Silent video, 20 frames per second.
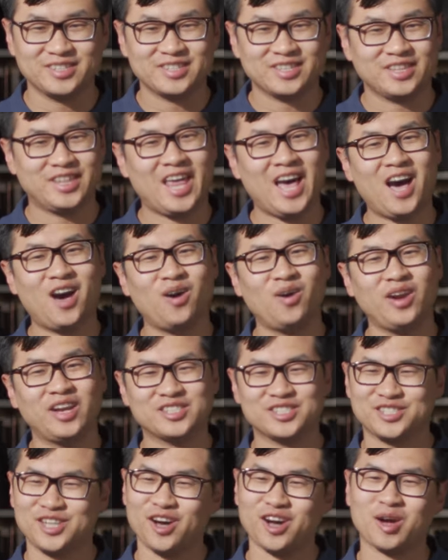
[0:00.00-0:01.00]
Now
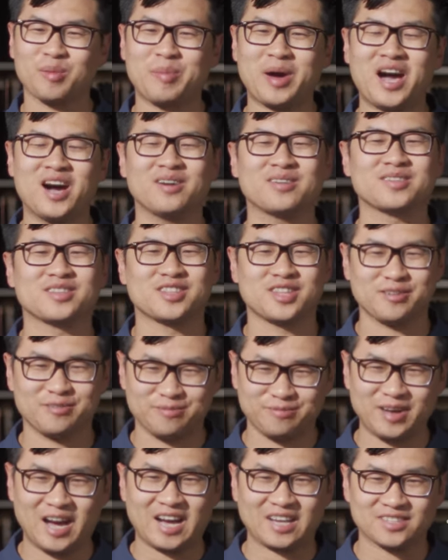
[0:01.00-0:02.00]
let's talk about the
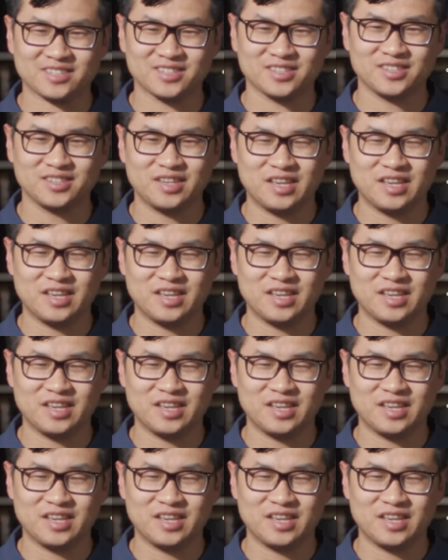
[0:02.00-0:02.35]
fact.